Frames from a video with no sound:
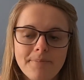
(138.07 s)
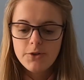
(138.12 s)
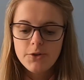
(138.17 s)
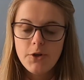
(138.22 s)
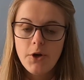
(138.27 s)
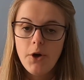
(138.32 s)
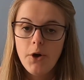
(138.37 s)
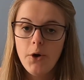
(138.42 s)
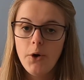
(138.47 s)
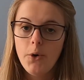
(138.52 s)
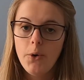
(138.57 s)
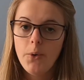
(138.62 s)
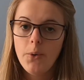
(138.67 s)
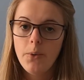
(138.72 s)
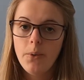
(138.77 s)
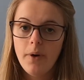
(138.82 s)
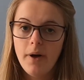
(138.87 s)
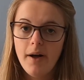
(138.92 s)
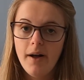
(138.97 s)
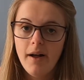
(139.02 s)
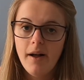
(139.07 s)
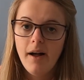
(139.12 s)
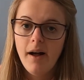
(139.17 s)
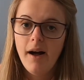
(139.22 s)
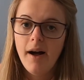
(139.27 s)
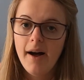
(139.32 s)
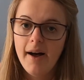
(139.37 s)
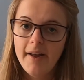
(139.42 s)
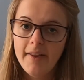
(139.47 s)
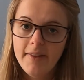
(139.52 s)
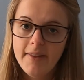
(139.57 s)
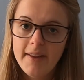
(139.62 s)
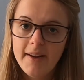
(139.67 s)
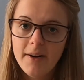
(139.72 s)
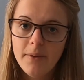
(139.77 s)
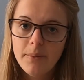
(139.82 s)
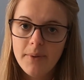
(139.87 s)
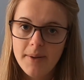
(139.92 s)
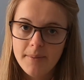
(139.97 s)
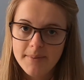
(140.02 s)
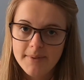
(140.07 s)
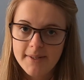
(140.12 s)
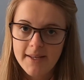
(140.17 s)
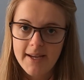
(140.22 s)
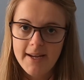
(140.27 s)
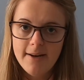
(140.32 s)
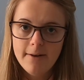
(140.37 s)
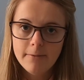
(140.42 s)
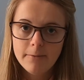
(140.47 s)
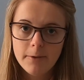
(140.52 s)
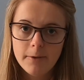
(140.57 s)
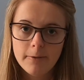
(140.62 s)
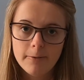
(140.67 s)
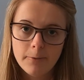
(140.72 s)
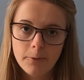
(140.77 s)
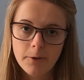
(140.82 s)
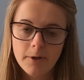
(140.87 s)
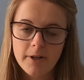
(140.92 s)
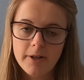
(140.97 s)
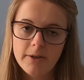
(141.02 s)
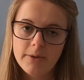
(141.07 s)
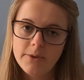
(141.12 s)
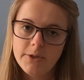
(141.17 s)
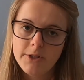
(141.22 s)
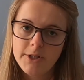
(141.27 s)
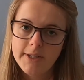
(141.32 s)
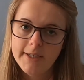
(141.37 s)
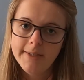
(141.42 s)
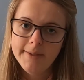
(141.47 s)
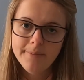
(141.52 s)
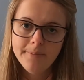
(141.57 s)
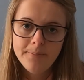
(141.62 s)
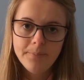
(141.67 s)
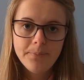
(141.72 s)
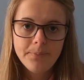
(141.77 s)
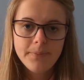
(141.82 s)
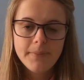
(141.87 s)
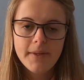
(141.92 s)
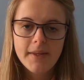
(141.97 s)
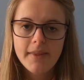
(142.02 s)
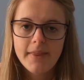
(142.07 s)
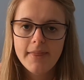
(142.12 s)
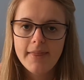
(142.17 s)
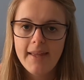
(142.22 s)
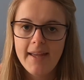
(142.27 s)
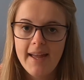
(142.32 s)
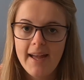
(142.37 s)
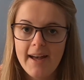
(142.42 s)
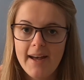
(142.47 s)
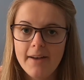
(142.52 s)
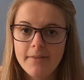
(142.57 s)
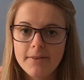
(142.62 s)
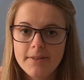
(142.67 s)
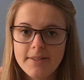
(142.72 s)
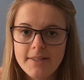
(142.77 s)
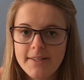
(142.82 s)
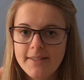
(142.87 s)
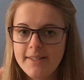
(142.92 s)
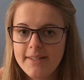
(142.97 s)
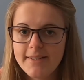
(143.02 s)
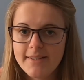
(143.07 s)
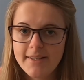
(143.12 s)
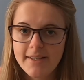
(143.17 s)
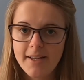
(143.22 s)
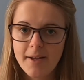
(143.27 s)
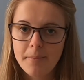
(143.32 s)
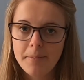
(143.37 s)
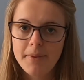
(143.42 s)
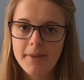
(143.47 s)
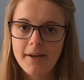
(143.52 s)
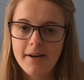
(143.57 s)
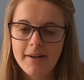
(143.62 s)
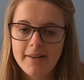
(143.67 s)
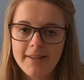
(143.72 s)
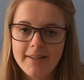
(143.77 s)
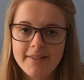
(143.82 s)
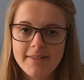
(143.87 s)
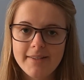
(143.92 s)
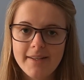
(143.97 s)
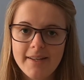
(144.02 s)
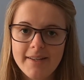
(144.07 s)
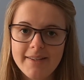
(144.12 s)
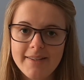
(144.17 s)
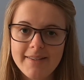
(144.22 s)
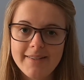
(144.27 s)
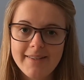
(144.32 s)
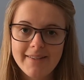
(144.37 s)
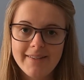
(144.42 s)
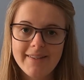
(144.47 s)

So on their website for 4OCEAN, they have a statistic up there that says